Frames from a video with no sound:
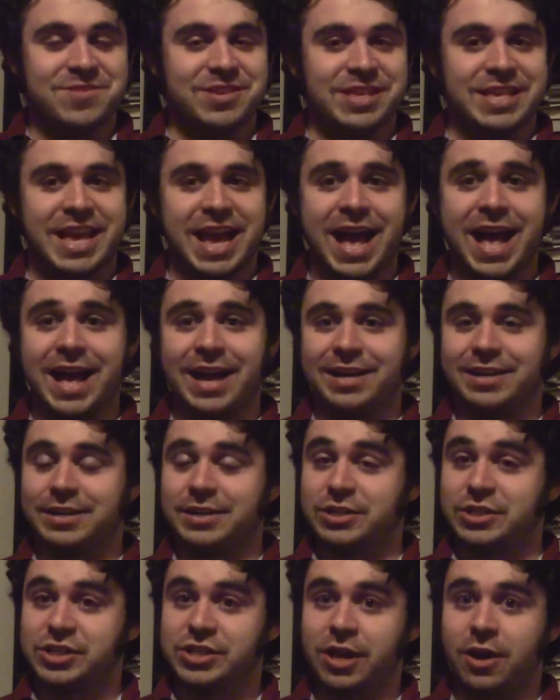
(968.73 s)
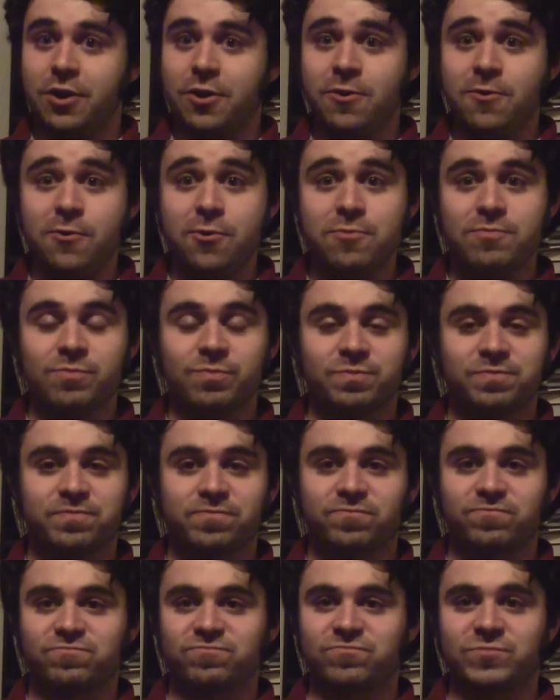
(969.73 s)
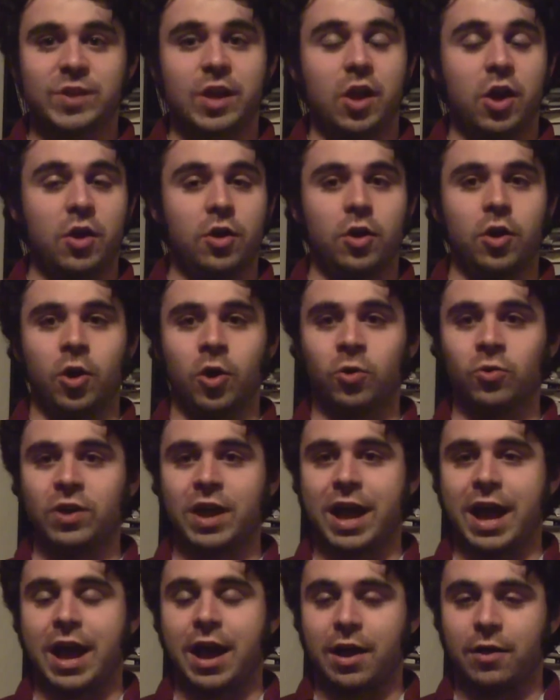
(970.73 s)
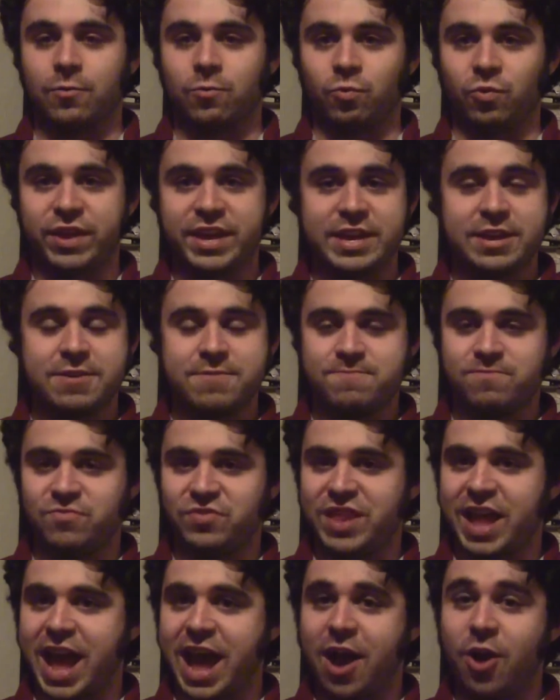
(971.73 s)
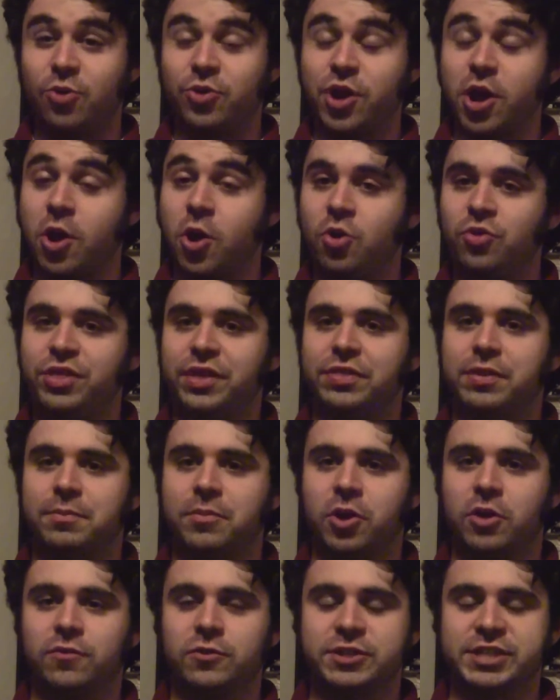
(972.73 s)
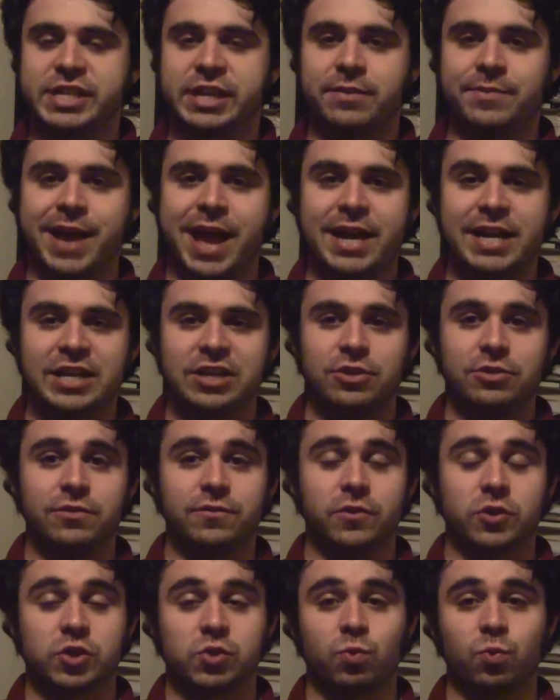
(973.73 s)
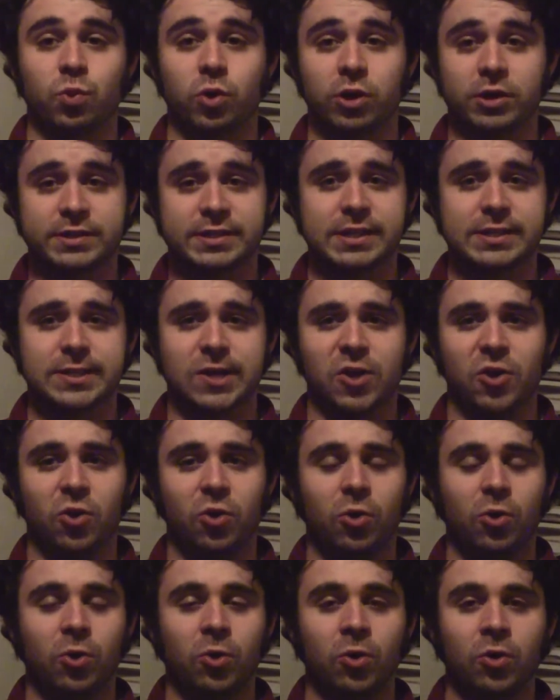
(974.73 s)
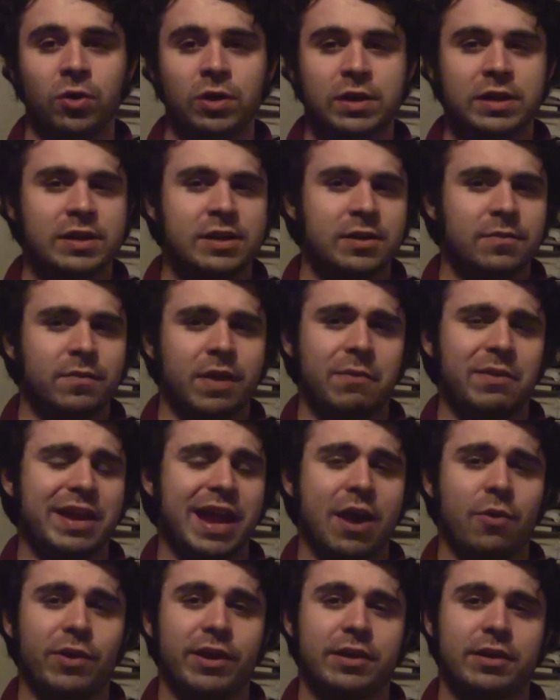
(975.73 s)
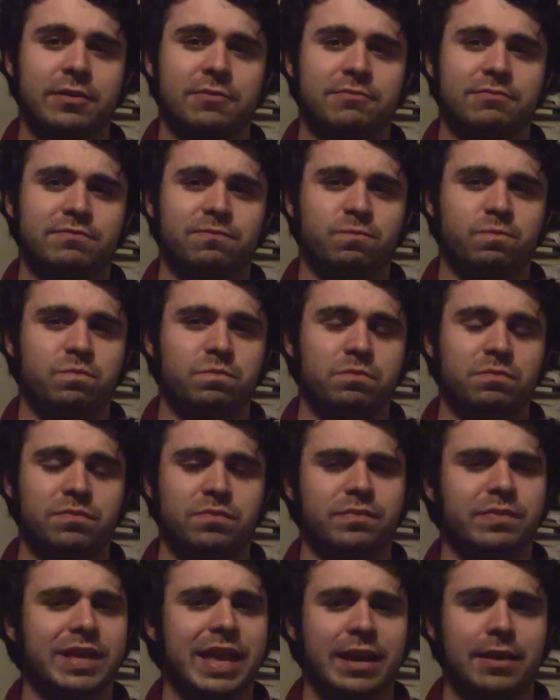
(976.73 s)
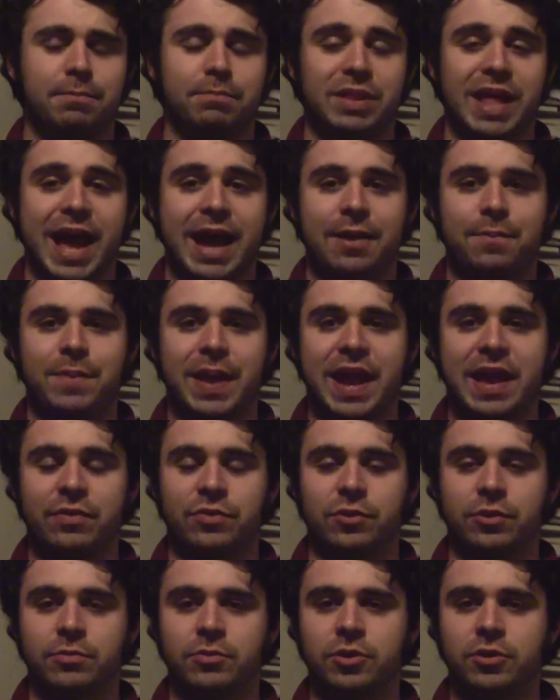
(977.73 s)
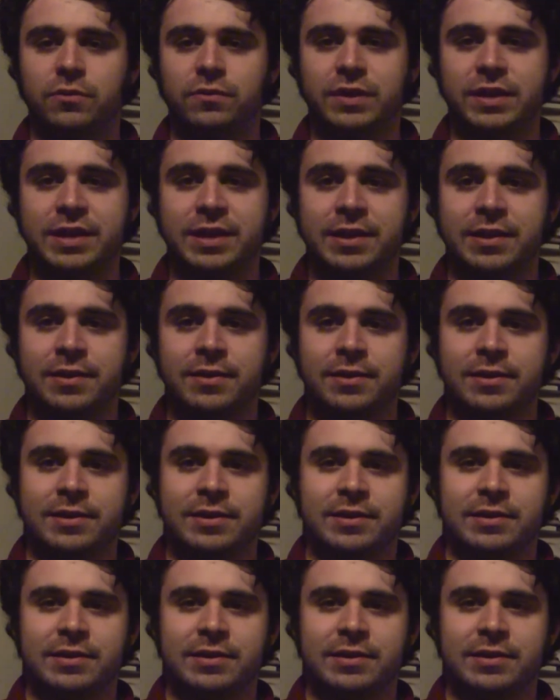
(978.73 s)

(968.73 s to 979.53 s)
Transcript: Yeah, so, hurrah. We now know that the Marvel Cinematic Universe works as a whole. Maybe now we can get a Black Panther movie.